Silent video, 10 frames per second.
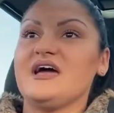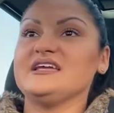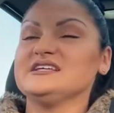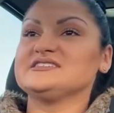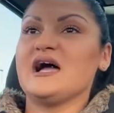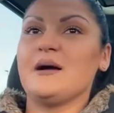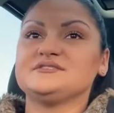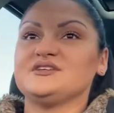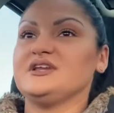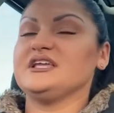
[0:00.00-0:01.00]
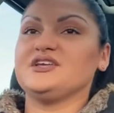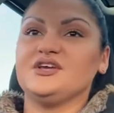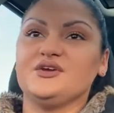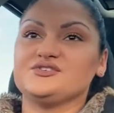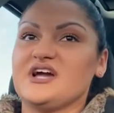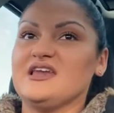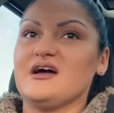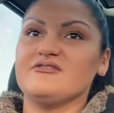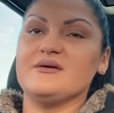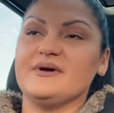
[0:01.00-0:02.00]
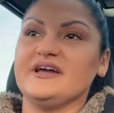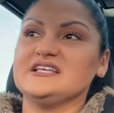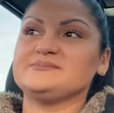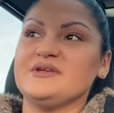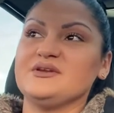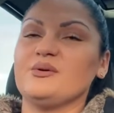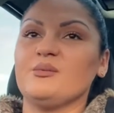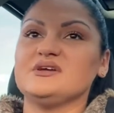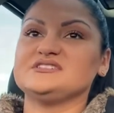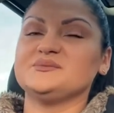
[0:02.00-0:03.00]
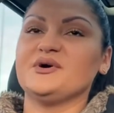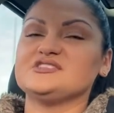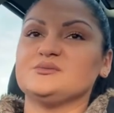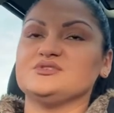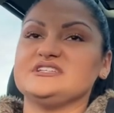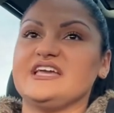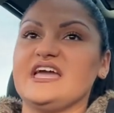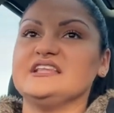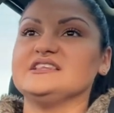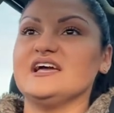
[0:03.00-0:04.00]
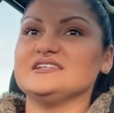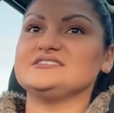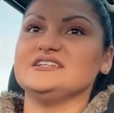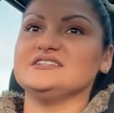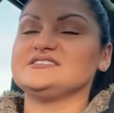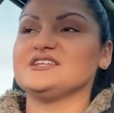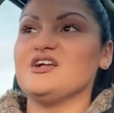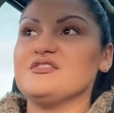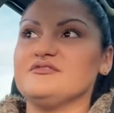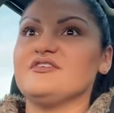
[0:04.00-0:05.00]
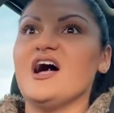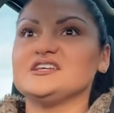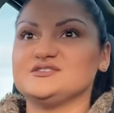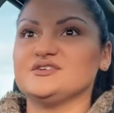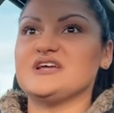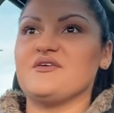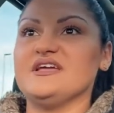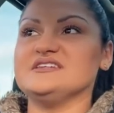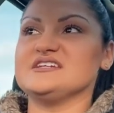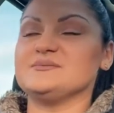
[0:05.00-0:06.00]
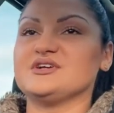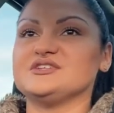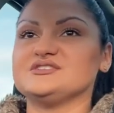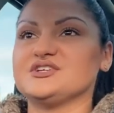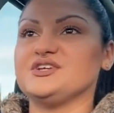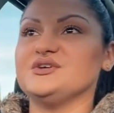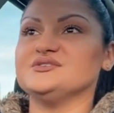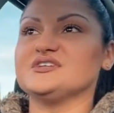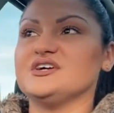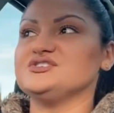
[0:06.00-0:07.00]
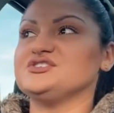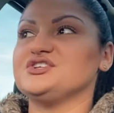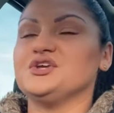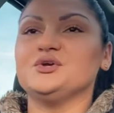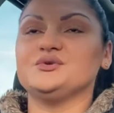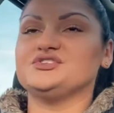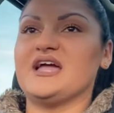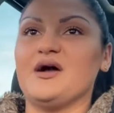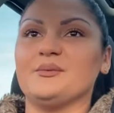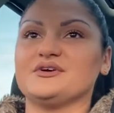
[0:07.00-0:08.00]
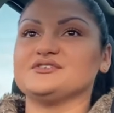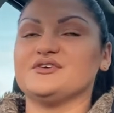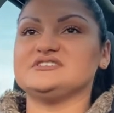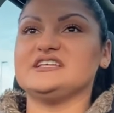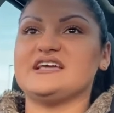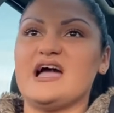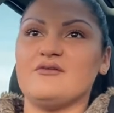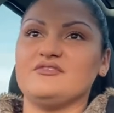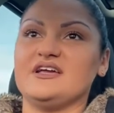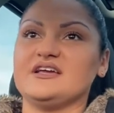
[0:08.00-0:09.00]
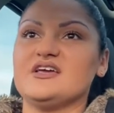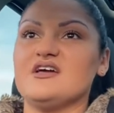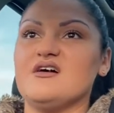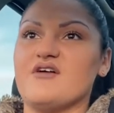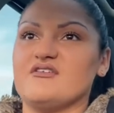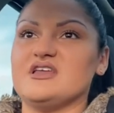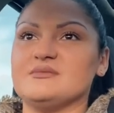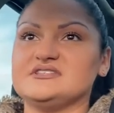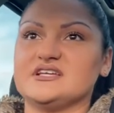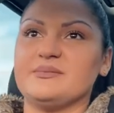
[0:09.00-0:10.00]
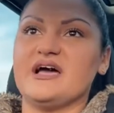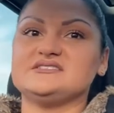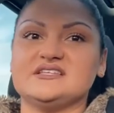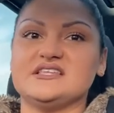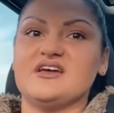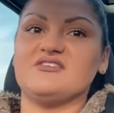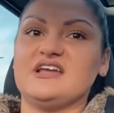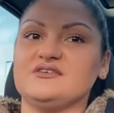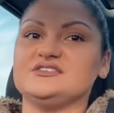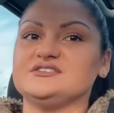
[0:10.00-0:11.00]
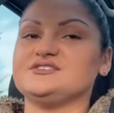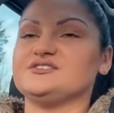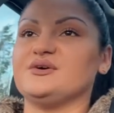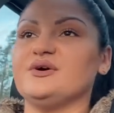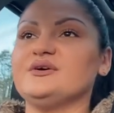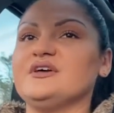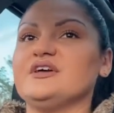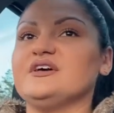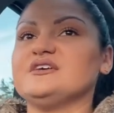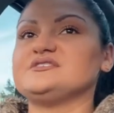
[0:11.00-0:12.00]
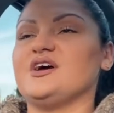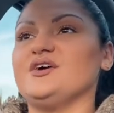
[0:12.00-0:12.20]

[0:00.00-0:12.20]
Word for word: it is absolutely huge I love it but it's been almost impossible to get in there since the first lockdown ended because the queues are just huge now because obviously obviously they have like a very limited capacity that they're allowed in store so